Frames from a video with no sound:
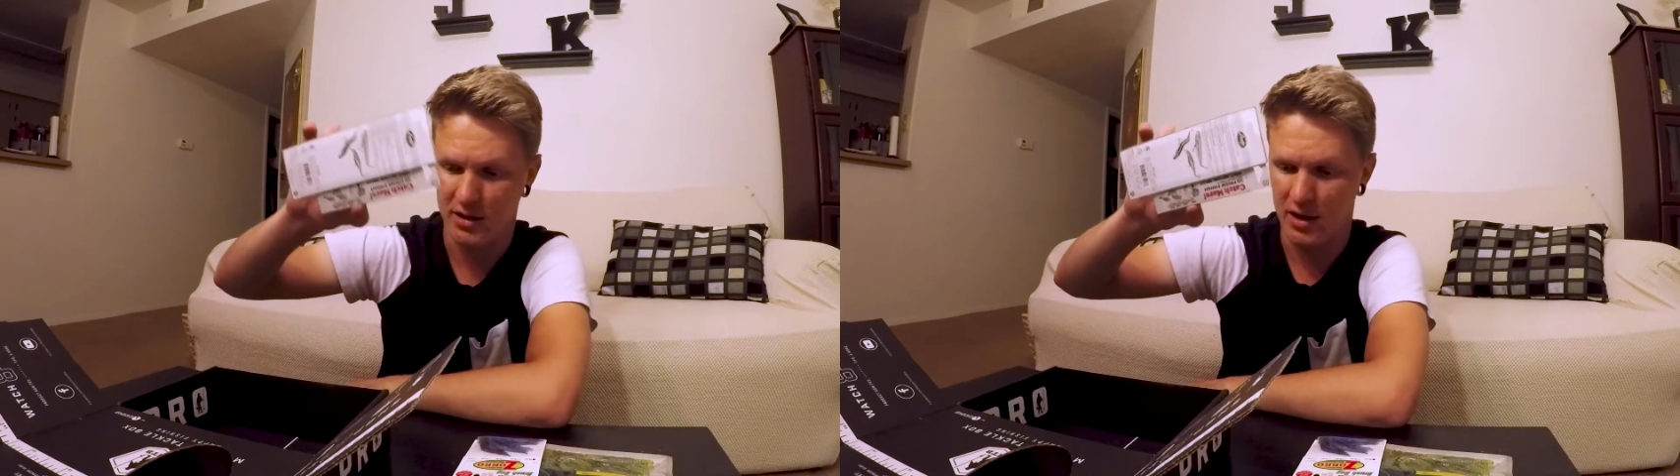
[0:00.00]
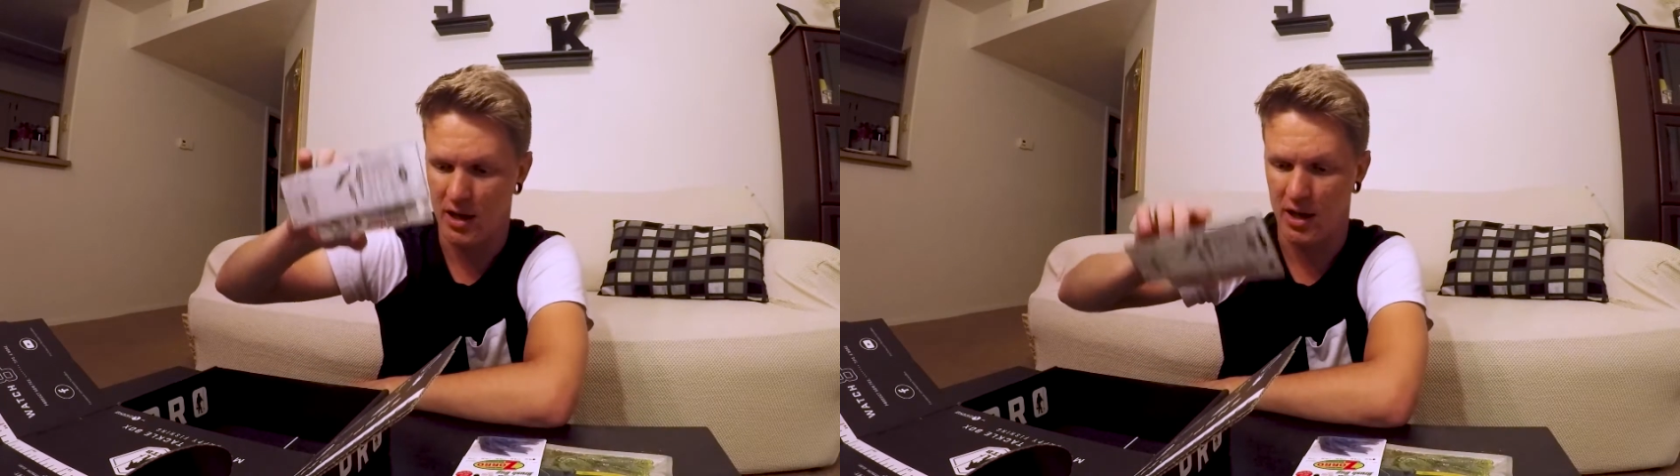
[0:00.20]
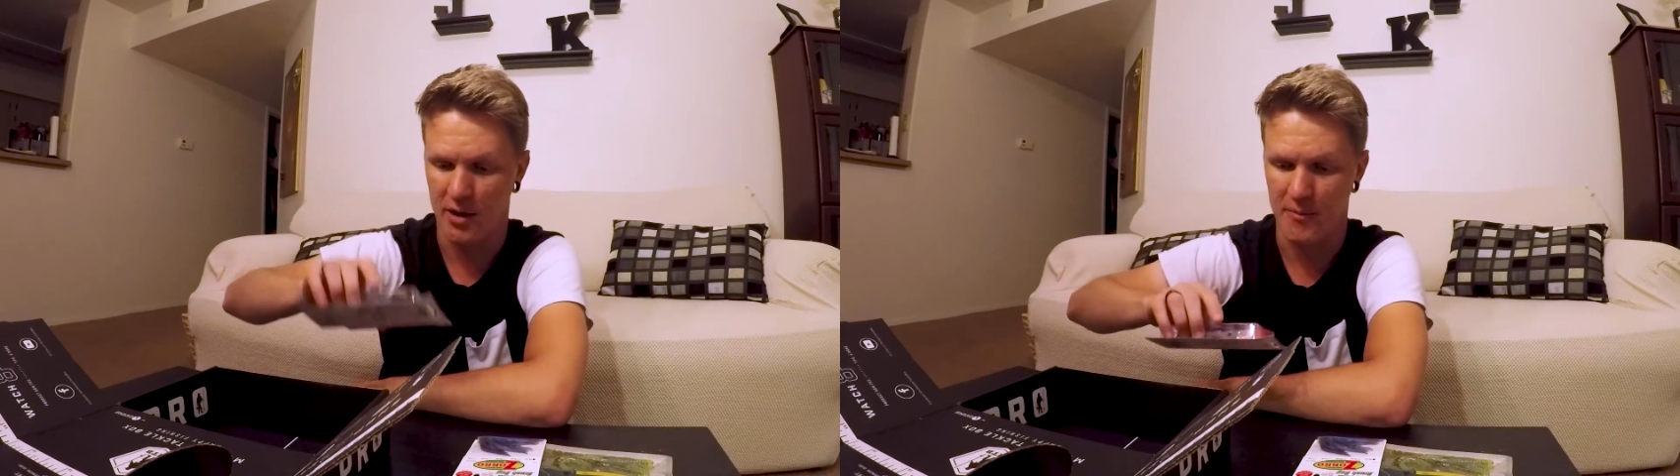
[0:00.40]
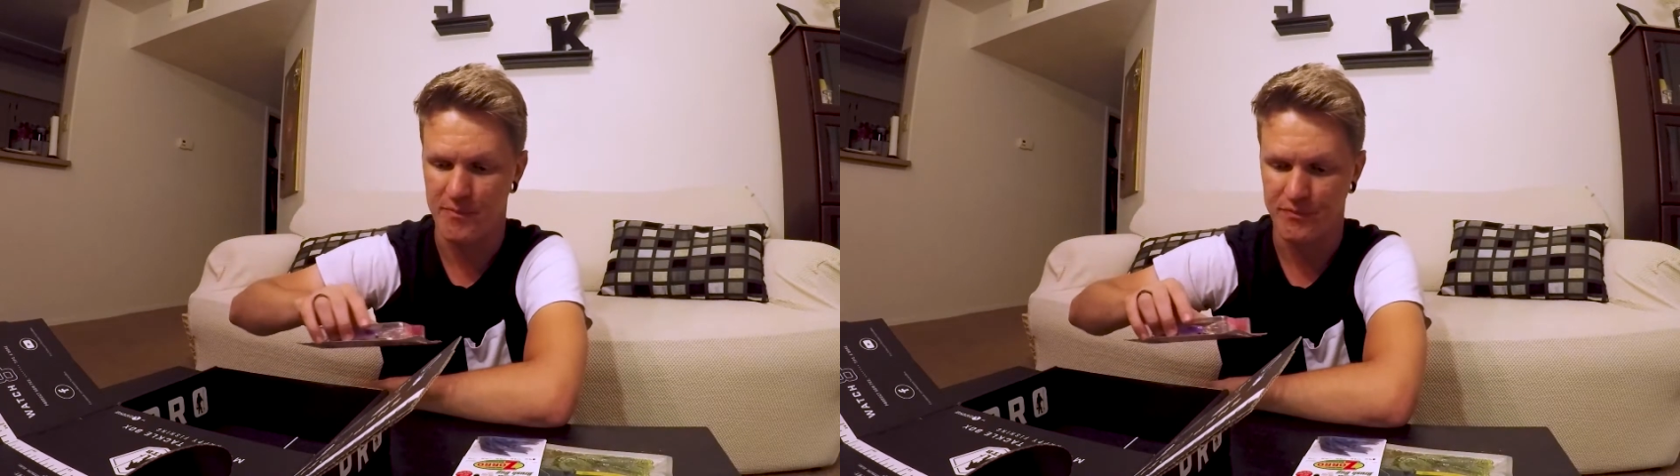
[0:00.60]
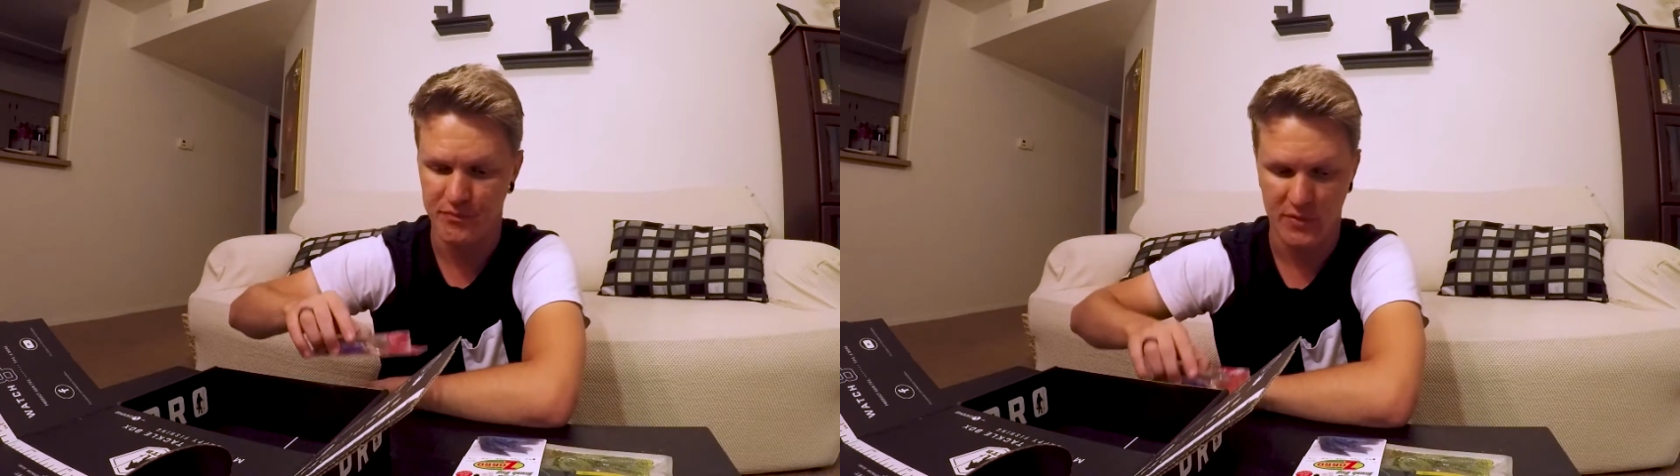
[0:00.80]

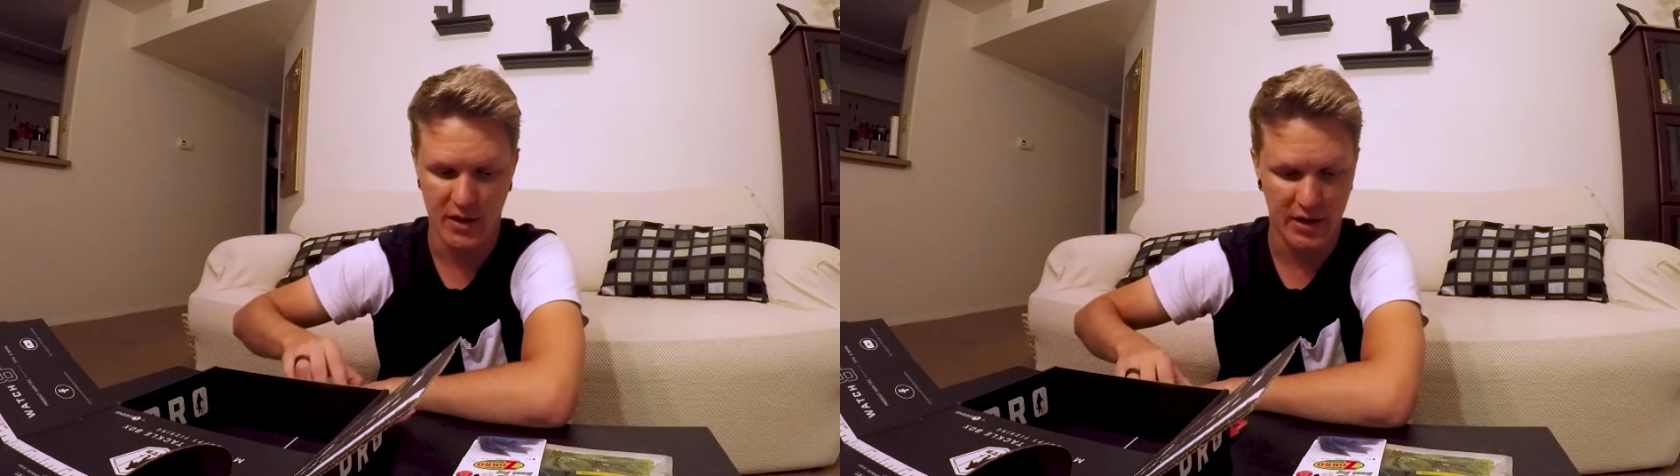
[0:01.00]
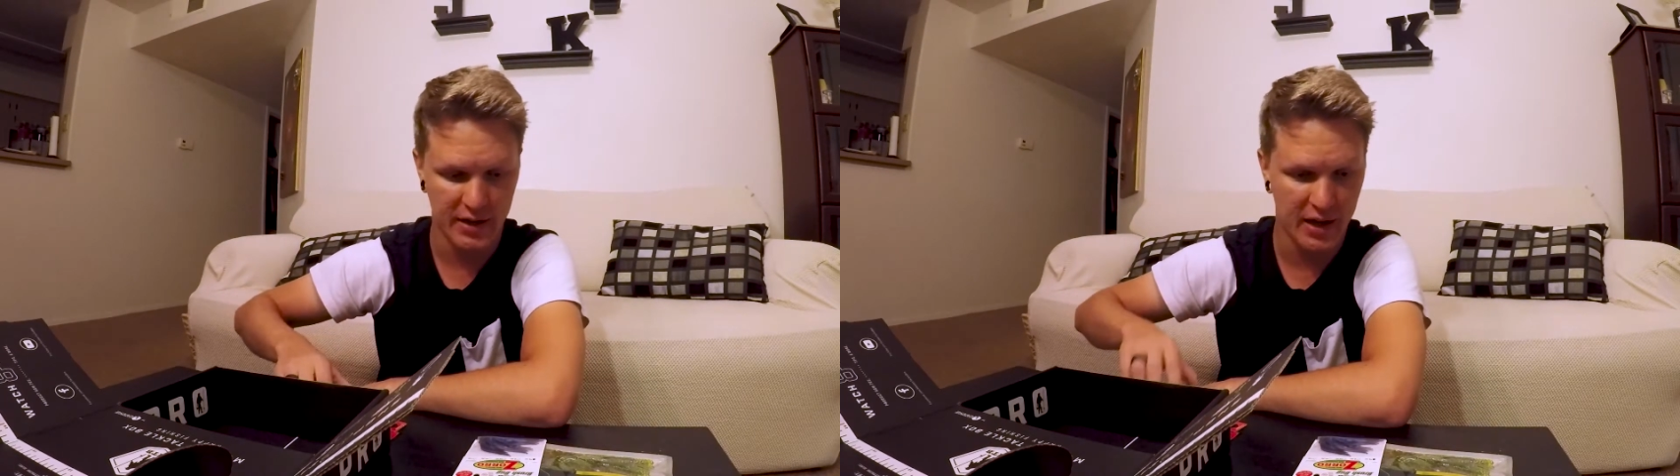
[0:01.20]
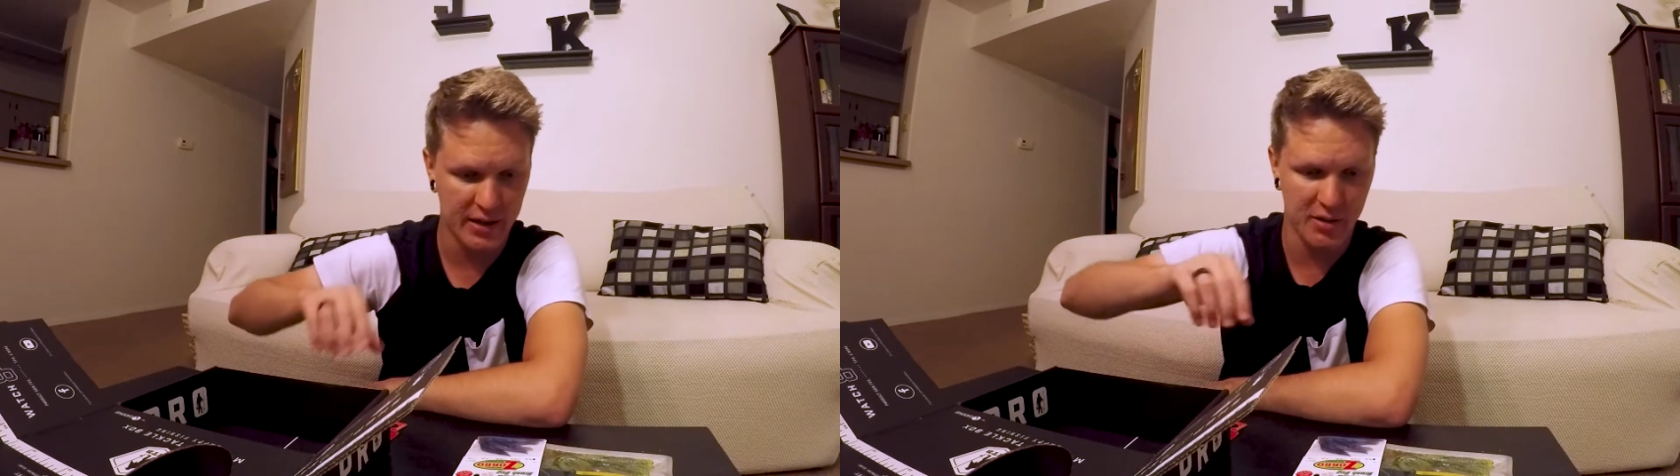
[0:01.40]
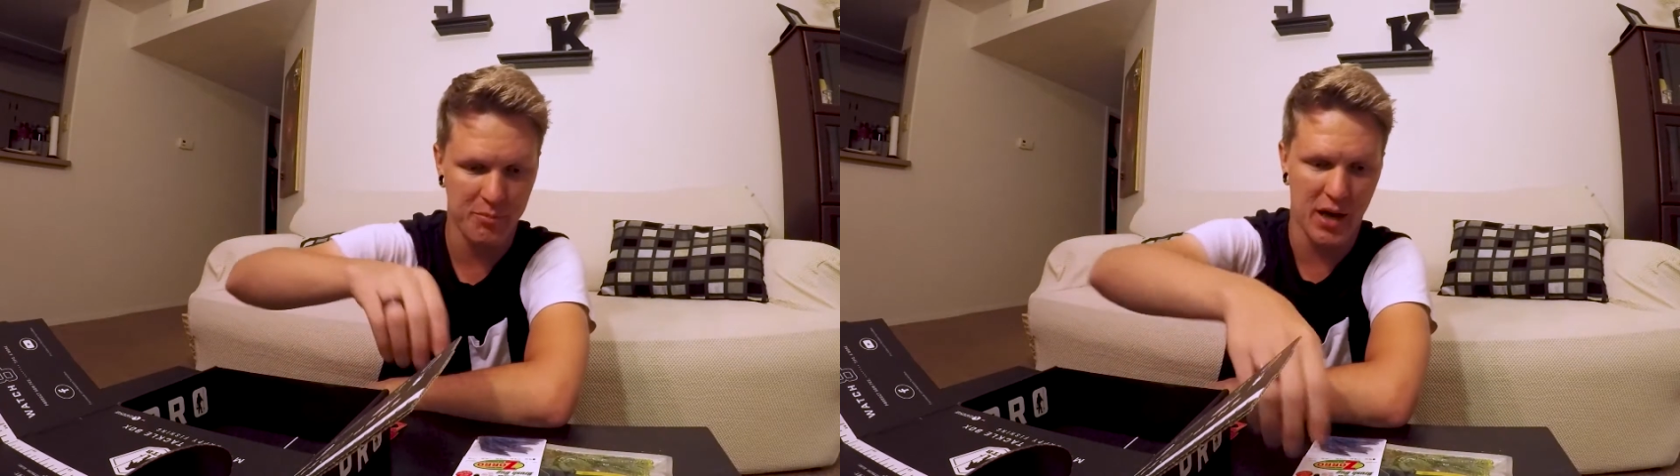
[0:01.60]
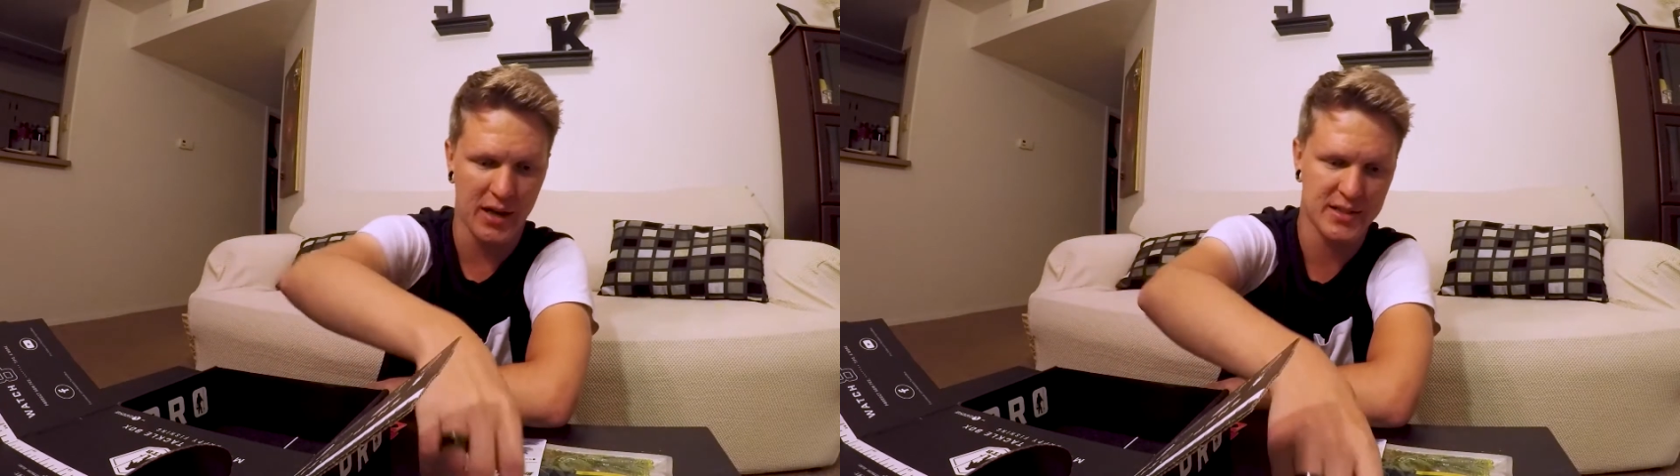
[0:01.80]
that I got in the
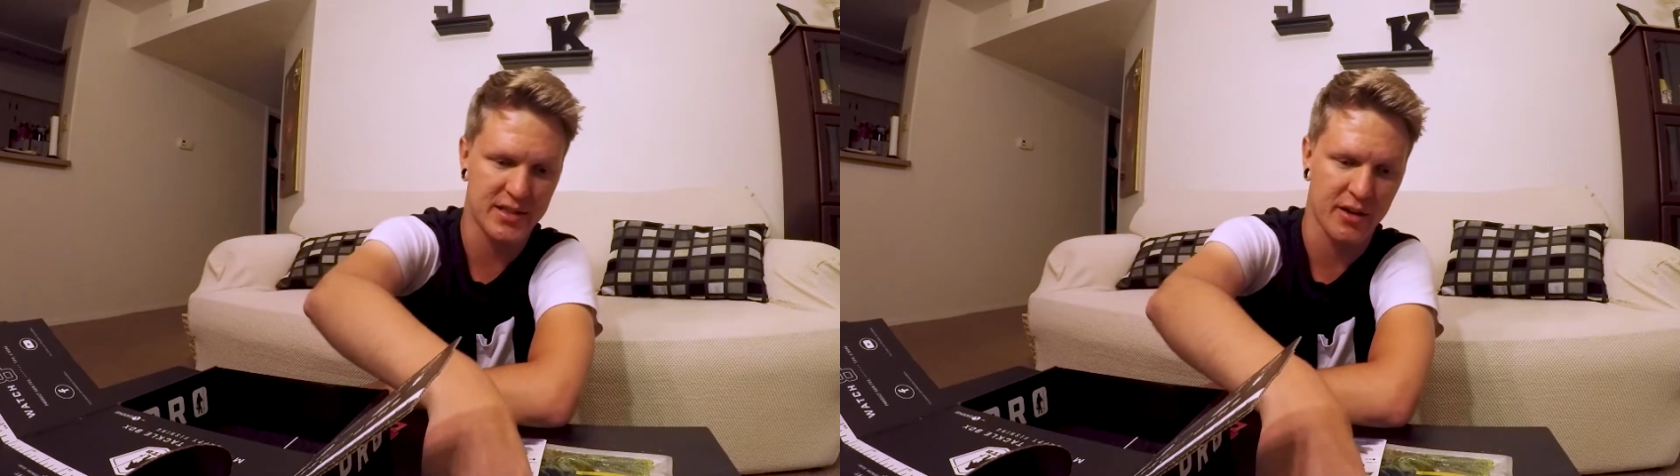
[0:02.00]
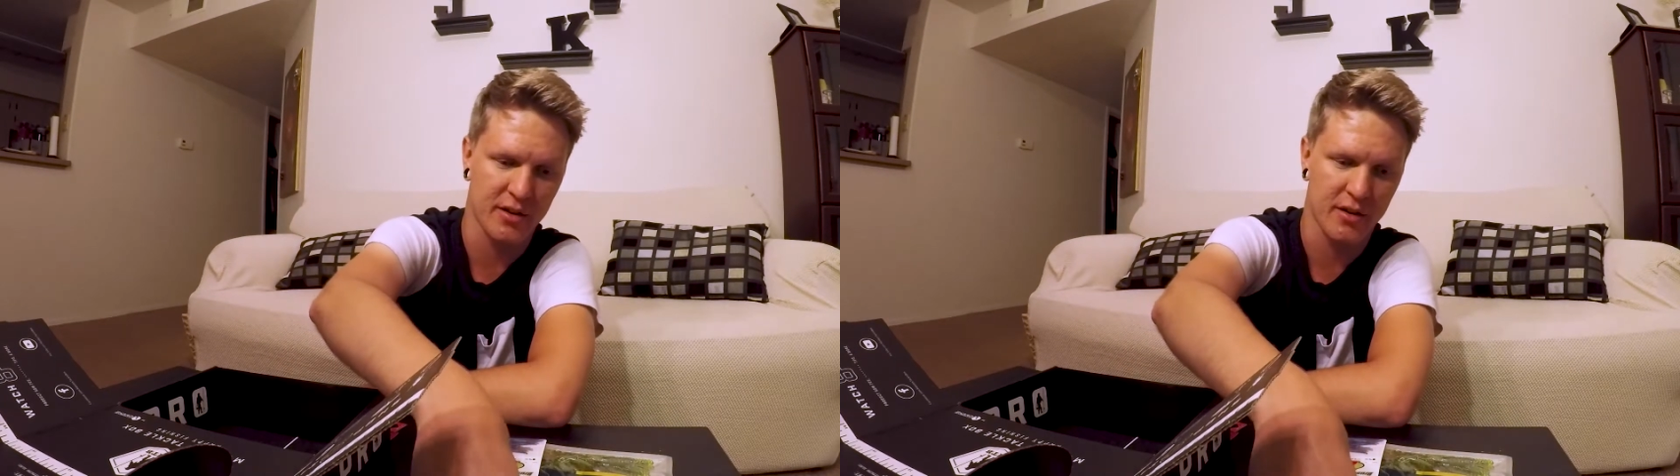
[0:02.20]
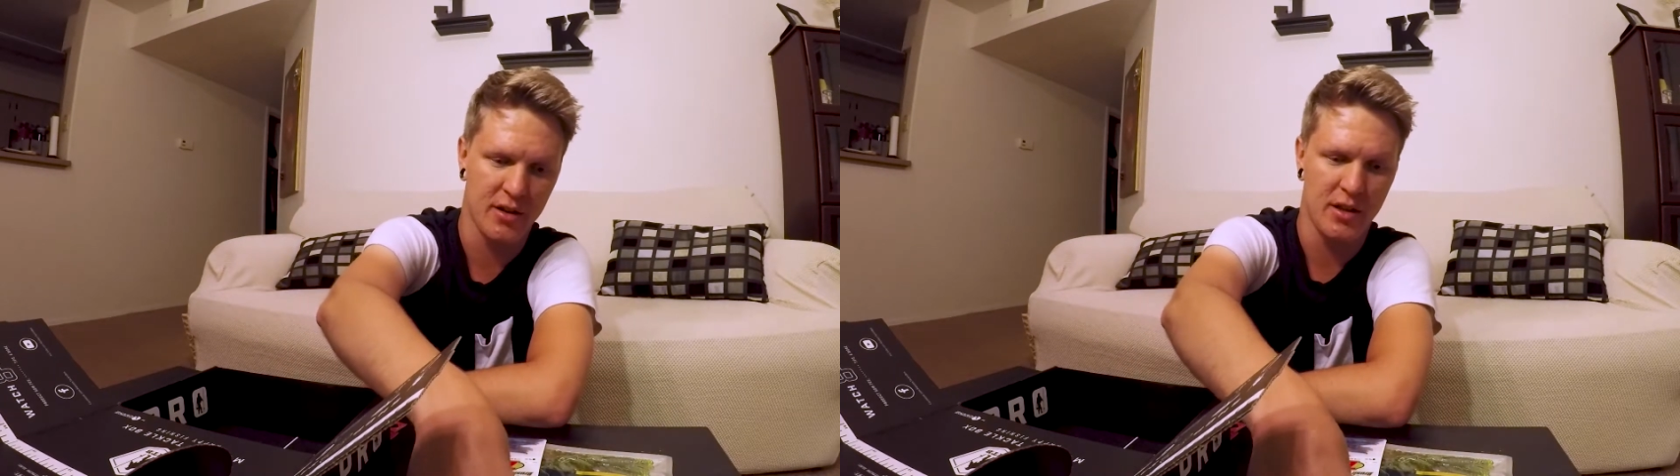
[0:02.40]
box here.